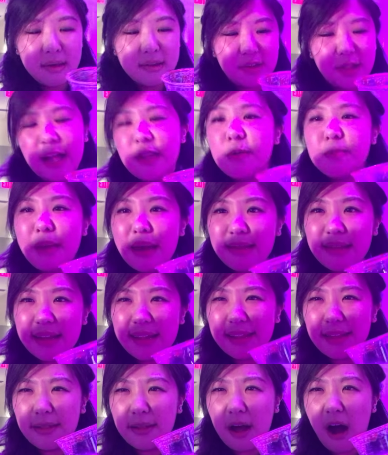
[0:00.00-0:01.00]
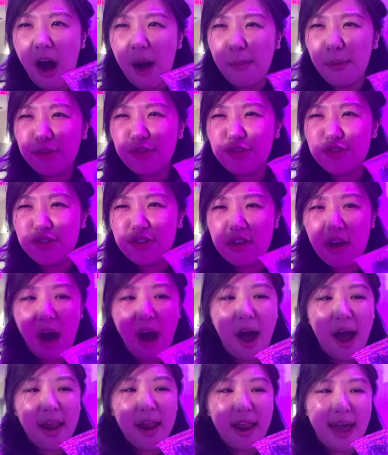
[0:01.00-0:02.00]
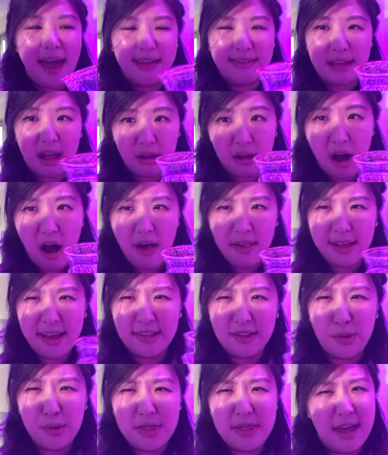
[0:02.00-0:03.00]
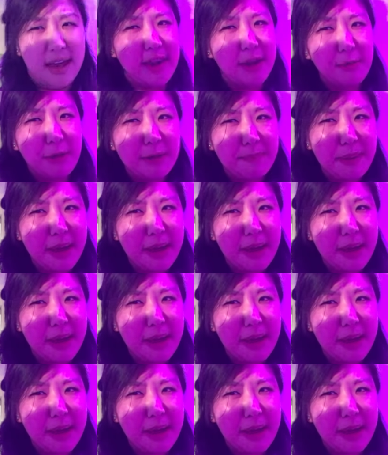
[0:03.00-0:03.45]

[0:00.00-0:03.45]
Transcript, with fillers: So that's what makes it almost not as alcoholic as you think it would